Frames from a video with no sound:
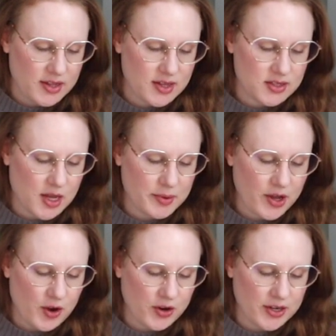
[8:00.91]
the Islamic
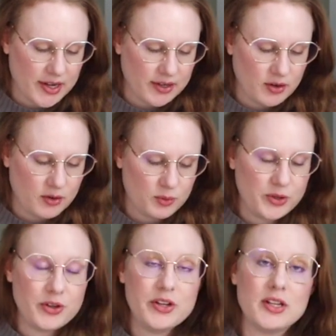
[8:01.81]
Karkaddan
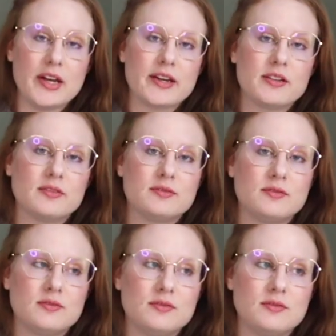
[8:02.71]
would look like?
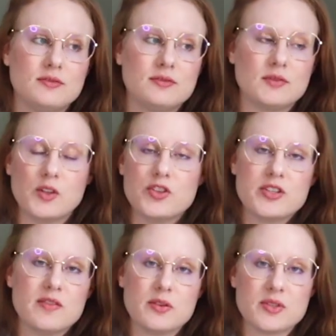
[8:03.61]
I'll
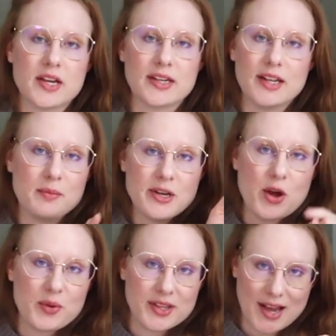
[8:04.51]
just give you a second. Let me
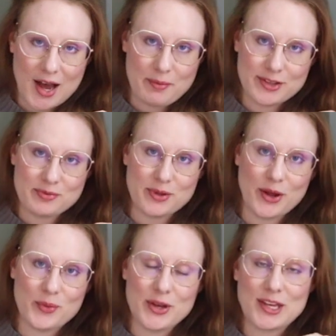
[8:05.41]
know in the comments
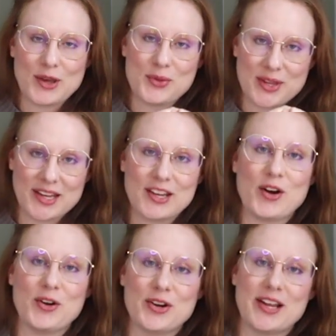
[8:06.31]
below what you think a
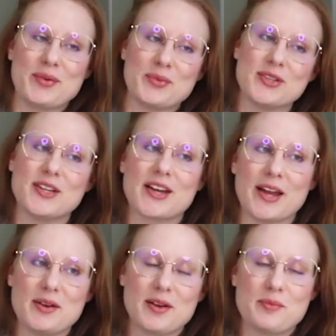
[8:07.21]
Karkaddan would look
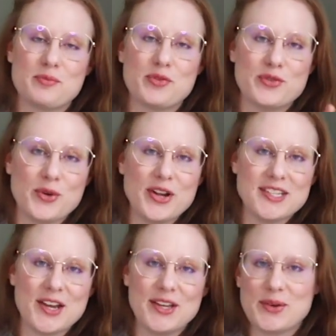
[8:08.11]
like before I
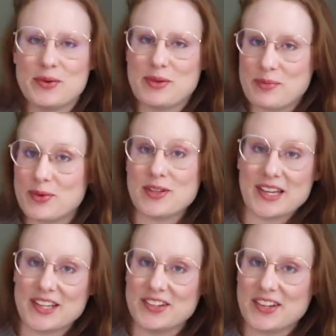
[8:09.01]
tell you what people
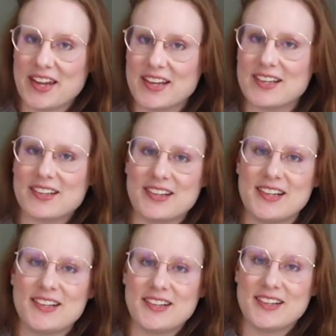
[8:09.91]
think it looked like.
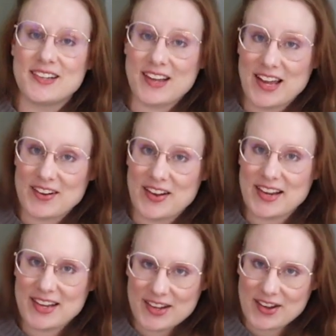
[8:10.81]
Okay, you
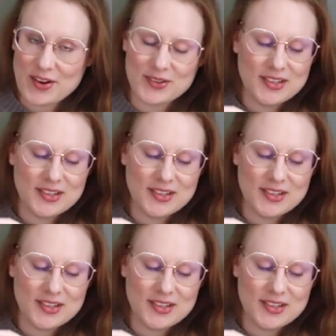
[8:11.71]
ready? Go.